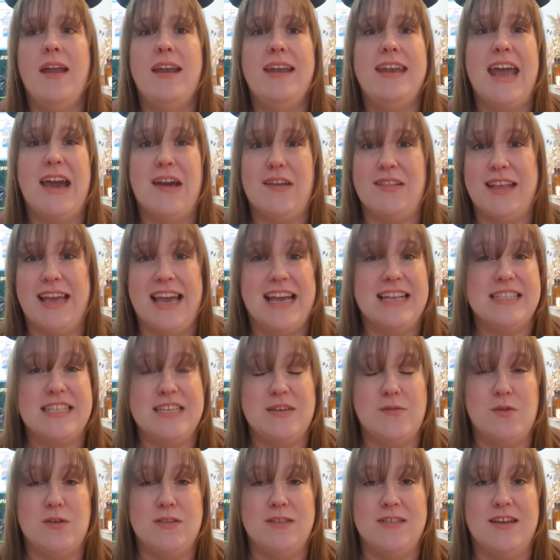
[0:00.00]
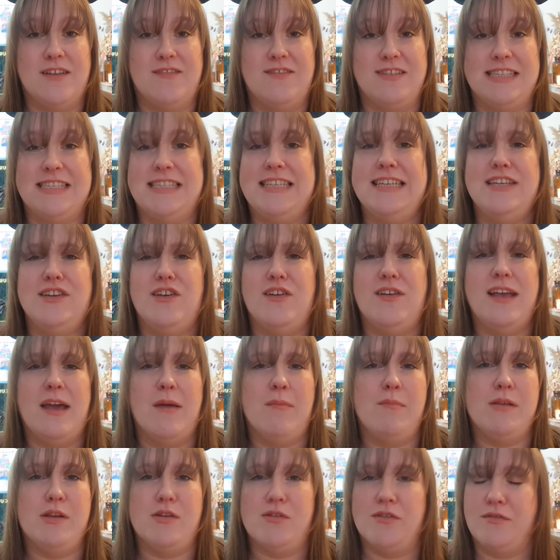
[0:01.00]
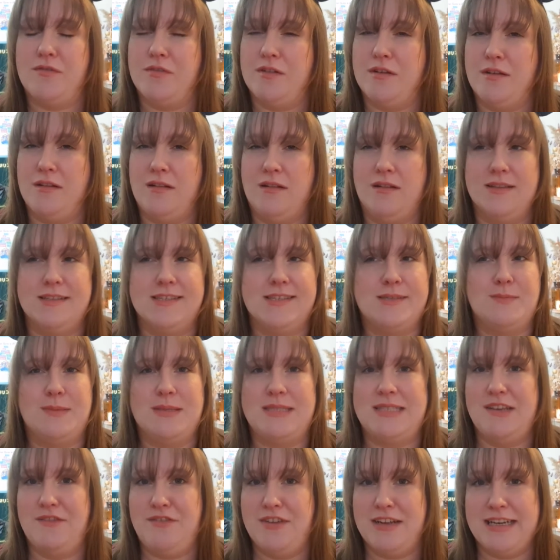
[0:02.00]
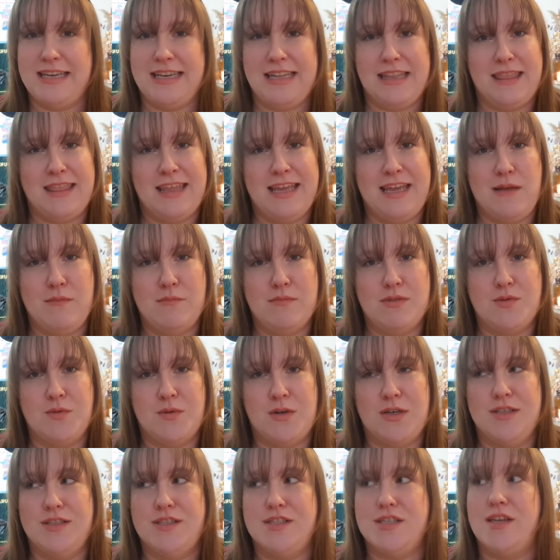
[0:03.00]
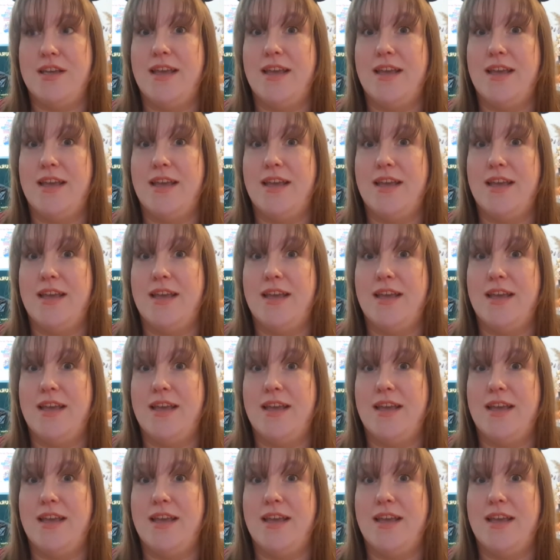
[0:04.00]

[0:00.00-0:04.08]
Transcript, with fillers: Now, the Etsy ones, obviously, you can get beautiful, specifically themed ones.